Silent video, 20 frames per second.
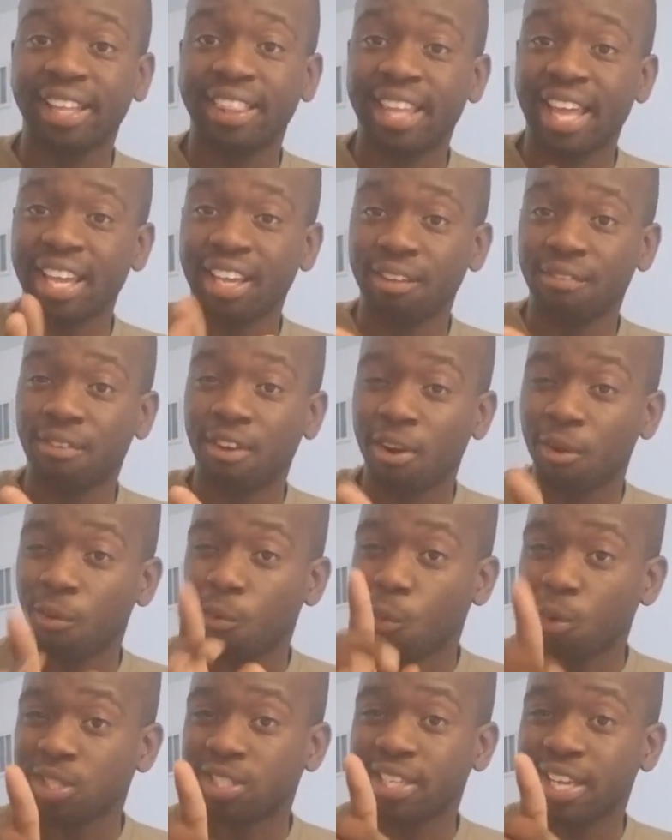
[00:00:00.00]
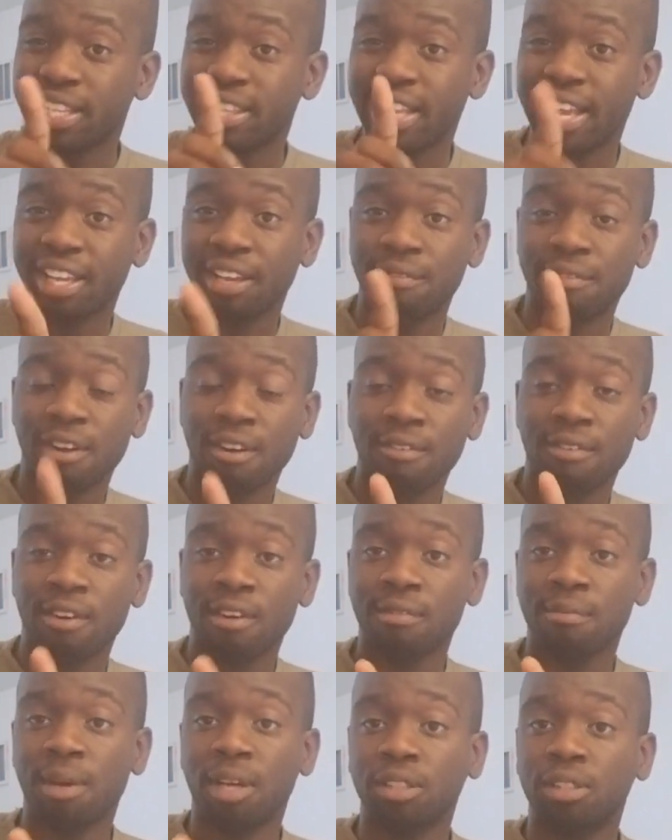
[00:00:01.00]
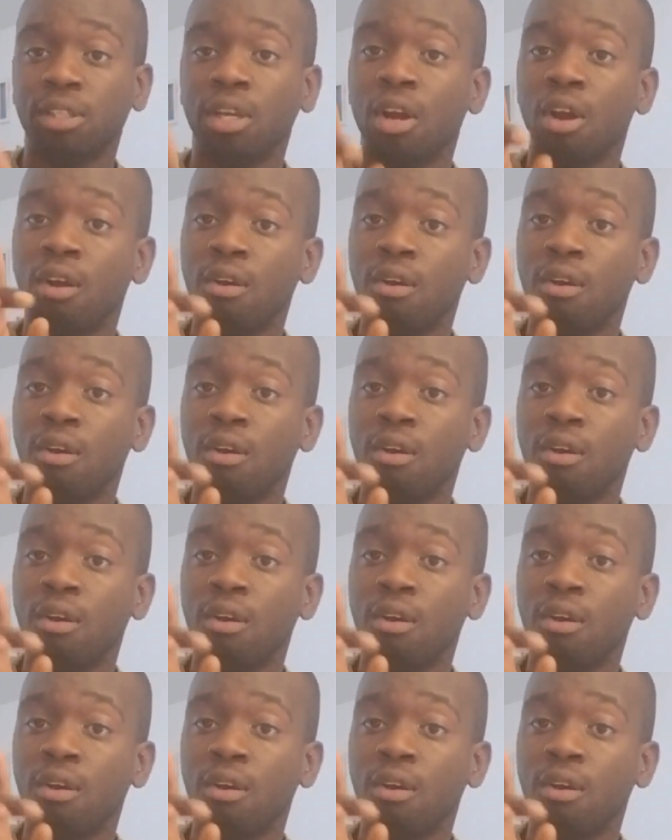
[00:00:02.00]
Thank you very once again. Thank you very very much